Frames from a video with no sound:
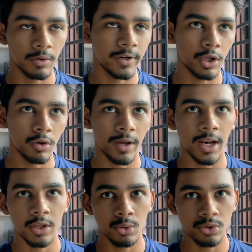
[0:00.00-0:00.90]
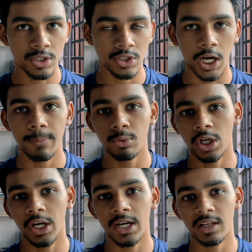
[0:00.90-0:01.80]
the video where I used the Stripe to
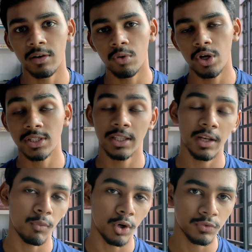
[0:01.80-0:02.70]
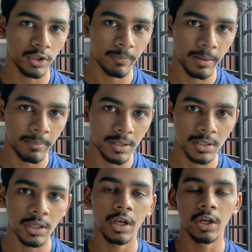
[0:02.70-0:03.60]
create an invoice and then watch for the
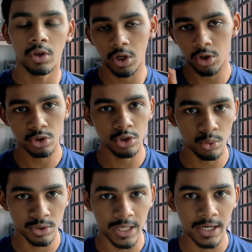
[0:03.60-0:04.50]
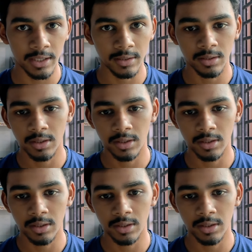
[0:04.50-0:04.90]
payments, you can also use that.